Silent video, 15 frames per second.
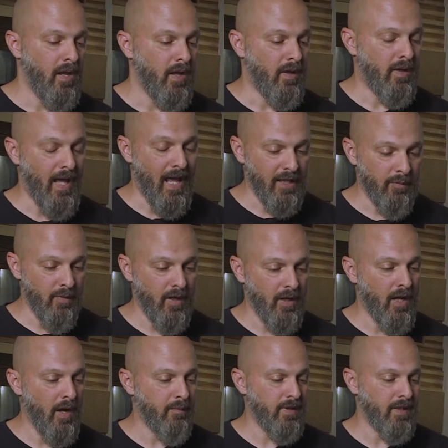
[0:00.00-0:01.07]
That's when
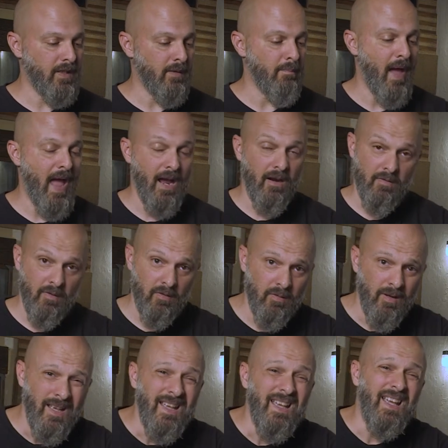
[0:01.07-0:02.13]
it comes into macro,
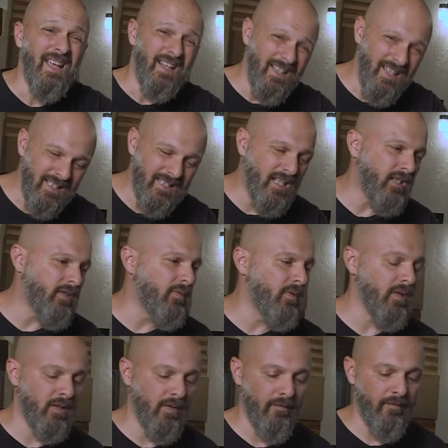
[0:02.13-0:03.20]
and this gets
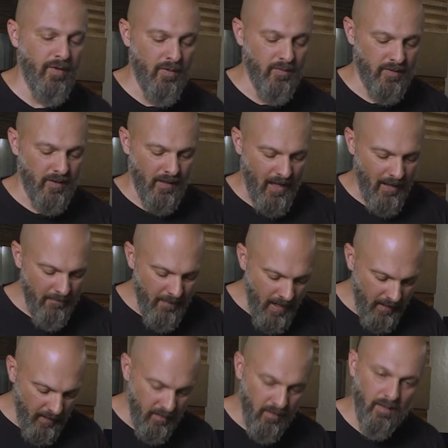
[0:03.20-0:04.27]
really confusing. I'm
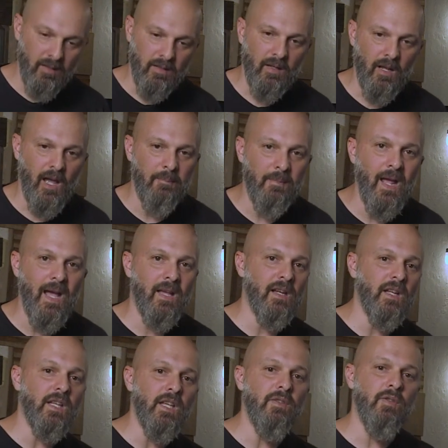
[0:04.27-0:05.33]
not gonna
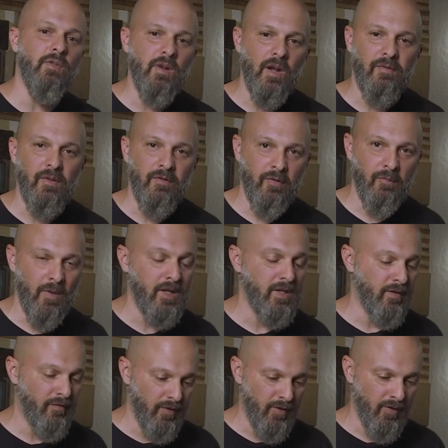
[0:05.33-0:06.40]
give you enough
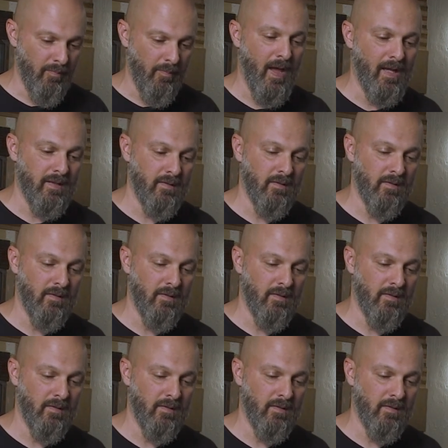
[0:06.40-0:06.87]
information for you to master